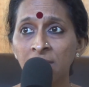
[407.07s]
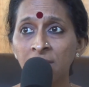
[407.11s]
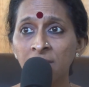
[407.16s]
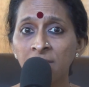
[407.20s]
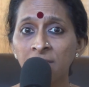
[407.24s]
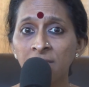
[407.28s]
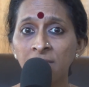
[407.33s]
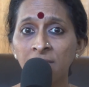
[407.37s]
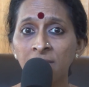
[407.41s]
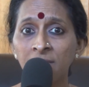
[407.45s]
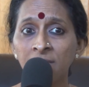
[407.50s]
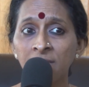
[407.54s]

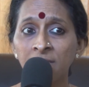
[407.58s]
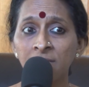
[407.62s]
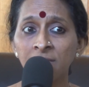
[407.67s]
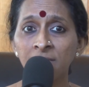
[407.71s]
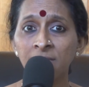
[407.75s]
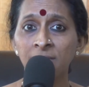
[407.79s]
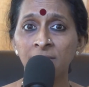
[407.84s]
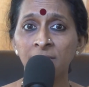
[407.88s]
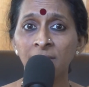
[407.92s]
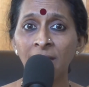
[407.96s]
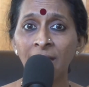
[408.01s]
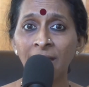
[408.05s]
he
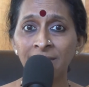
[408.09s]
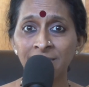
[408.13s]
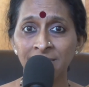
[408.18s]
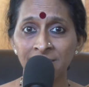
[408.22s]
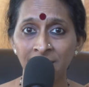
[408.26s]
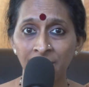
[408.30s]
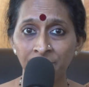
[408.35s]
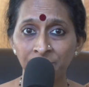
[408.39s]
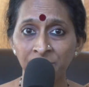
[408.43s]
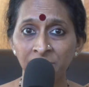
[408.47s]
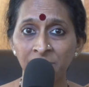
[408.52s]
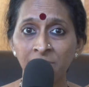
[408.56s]

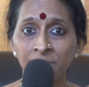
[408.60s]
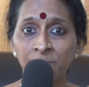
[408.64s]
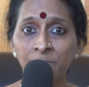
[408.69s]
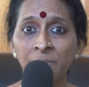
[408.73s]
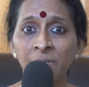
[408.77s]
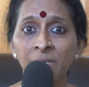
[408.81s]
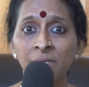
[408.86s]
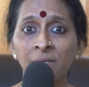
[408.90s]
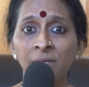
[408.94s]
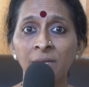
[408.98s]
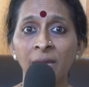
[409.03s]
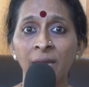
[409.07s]
accepted
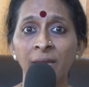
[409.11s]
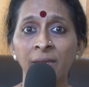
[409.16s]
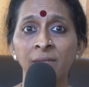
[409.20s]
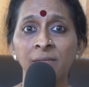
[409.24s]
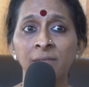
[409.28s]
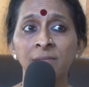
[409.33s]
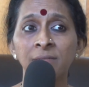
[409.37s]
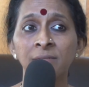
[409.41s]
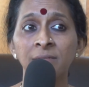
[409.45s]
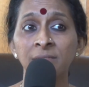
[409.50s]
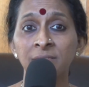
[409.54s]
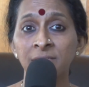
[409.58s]
me
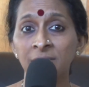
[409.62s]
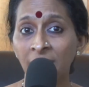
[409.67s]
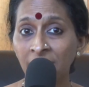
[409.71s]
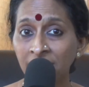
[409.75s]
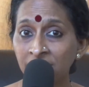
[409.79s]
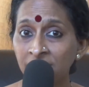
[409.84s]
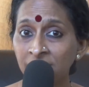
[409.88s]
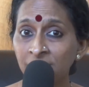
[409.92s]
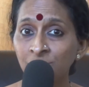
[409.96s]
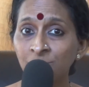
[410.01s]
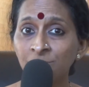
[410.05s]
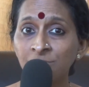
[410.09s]
and
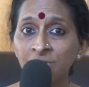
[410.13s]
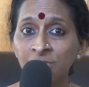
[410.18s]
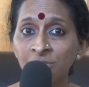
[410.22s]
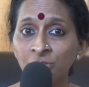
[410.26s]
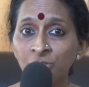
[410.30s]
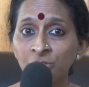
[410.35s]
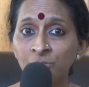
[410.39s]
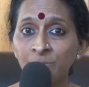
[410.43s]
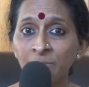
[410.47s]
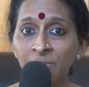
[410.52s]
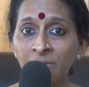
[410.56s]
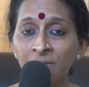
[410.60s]
decided to
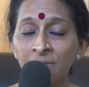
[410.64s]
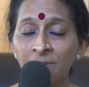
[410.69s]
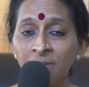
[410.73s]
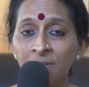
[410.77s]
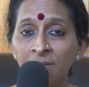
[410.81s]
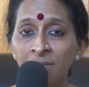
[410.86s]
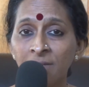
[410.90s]
teach me.